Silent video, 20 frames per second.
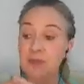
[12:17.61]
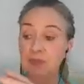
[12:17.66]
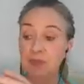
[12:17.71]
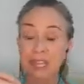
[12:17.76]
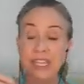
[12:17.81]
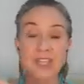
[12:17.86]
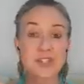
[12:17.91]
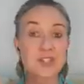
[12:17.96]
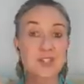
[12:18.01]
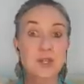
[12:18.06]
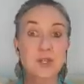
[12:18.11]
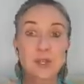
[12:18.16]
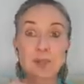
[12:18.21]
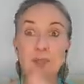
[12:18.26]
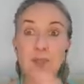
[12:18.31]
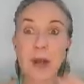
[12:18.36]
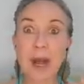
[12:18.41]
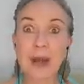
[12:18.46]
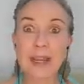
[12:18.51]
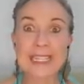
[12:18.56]
And so your
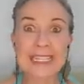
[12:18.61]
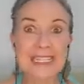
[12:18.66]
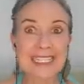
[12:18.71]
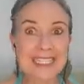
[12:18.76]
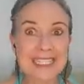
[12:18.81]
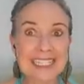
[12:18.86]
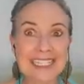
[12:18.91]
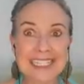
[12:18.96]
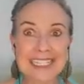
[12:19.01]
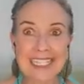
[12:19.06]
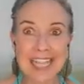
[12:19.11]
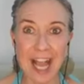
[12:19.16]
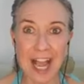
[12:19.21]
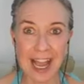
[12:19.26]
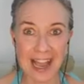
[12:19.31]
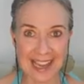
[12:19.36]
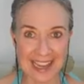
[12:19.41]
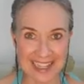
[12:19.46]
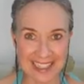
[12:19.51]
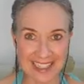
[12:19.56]
body is
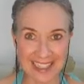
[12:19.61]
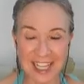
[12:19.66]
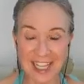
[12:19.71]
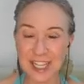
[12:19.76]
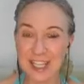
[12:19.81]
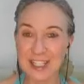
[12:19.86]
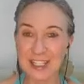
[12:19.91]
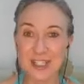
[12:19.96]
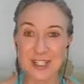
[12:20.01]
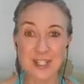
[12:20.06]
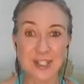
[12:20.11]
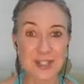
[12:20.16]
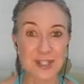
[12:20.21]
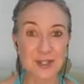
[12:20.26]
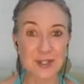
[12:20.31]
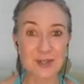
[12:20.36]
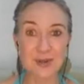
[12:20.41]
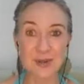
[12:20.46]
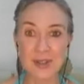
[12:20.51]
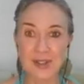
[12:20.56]
designed to
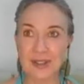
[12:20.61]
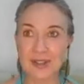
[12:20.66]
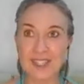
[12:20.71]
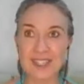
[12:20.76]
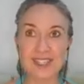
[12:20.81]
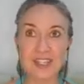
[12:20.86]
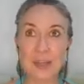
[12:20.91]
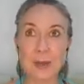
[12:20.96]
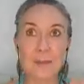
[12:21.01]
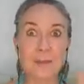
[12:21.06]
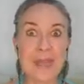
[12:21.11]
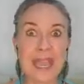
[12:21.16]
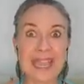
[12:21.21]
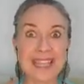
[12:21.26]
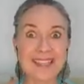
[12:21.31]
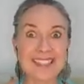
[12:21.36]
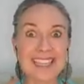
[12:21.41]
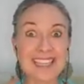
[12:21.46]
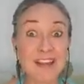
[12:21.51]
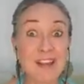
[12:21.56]
do this
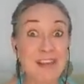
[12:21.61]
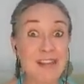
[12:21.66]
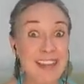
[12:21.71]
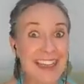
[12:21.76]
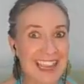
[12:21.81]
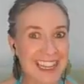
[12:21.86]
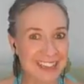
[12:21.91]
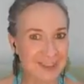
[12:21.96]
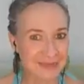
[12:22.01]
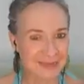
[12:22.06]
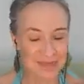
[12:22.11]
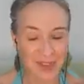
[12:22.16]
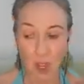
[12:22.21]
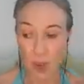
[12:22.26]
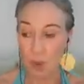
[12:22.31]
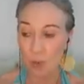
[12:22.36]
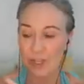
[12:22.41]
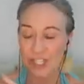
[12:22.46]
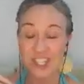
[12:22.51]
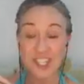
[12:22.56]
amazing thing,
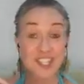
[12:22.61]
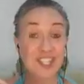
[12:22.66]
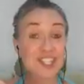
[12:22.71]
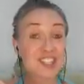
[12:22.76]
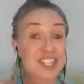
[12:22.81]
which is